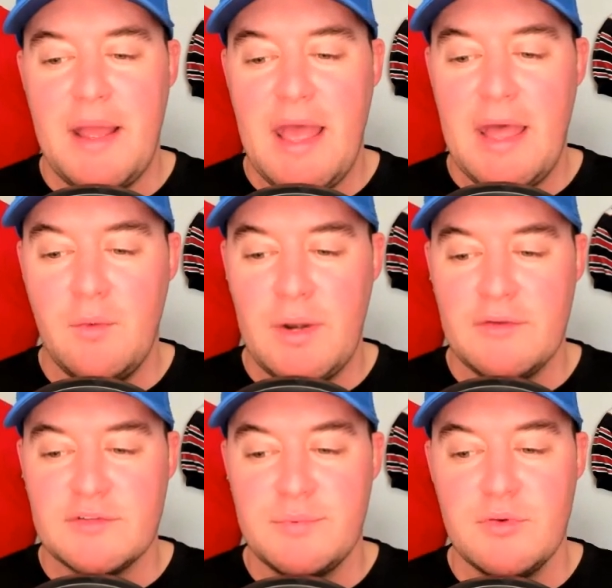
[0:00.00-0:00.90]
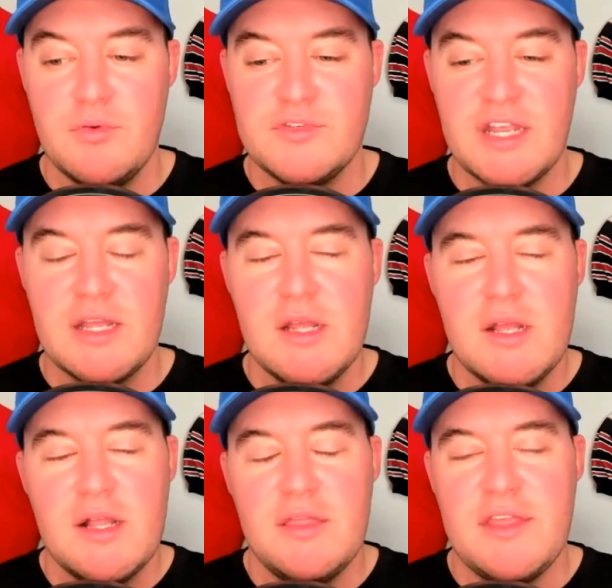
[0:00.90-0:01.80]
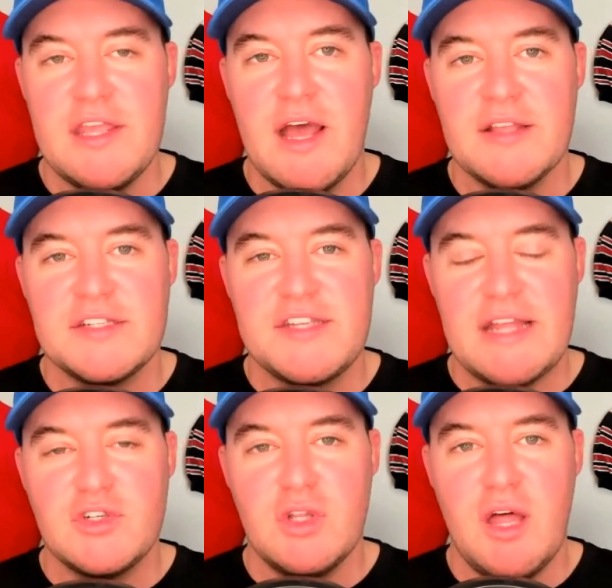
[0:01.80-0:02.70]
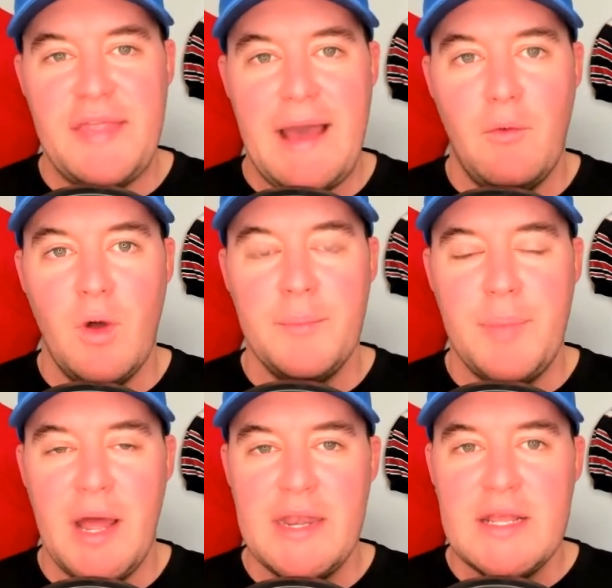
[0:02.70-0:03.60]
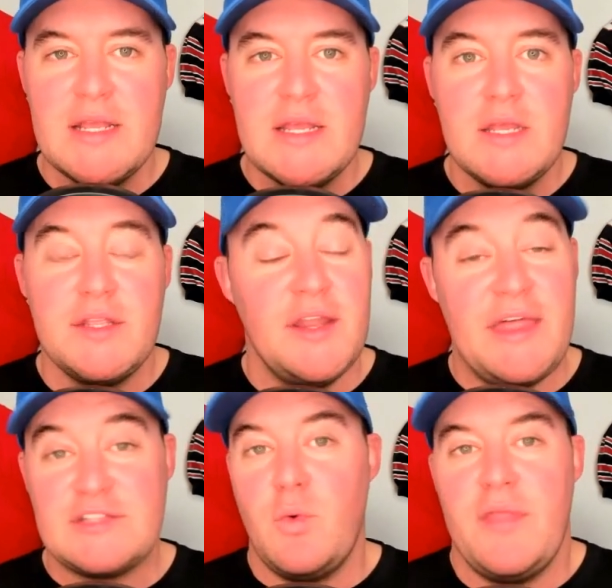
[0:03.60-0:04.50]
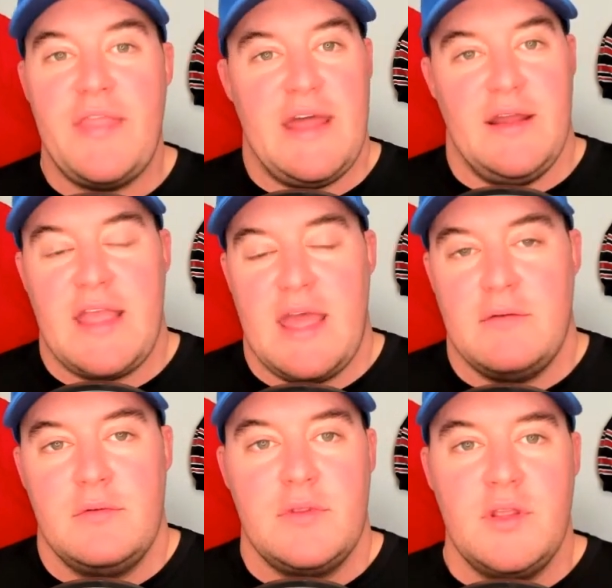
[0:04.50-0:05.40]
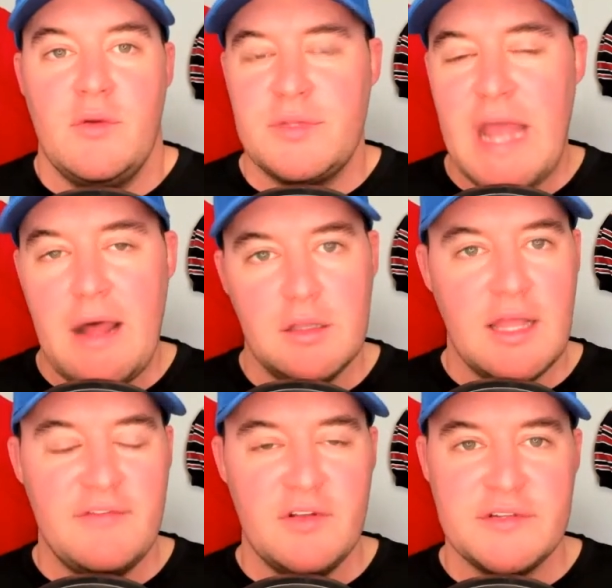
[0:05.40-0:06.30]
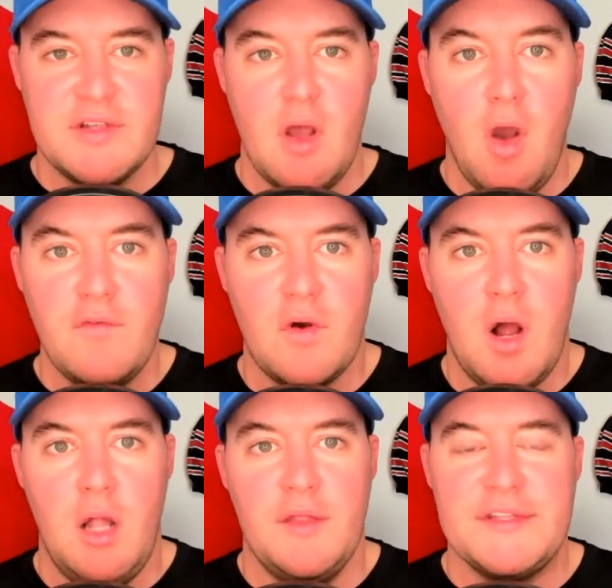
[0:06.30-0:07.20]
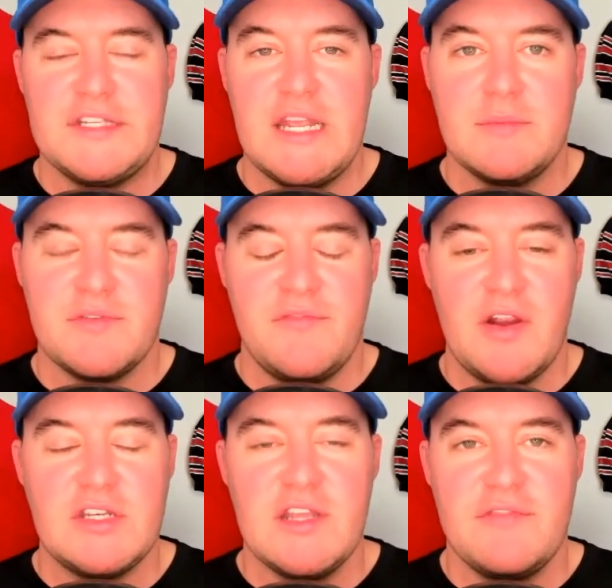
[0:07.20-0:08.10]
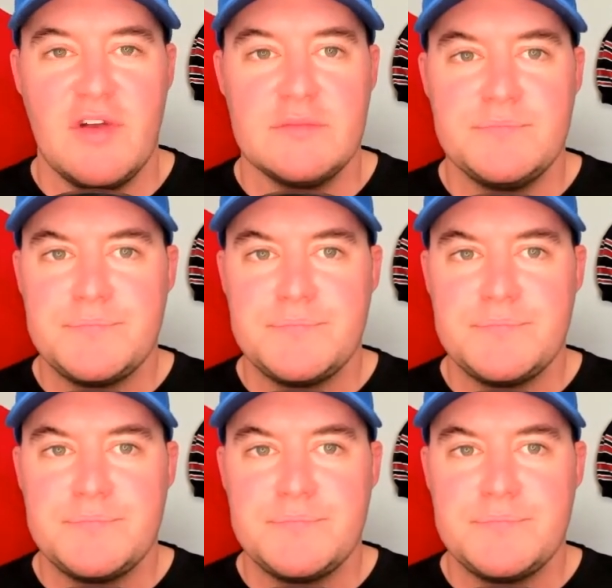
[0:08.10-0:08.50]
of my head when I was perusing the uh, schedule on that one. But, you know, that's one that, again, you know, the talent levels overall on the teams are very different.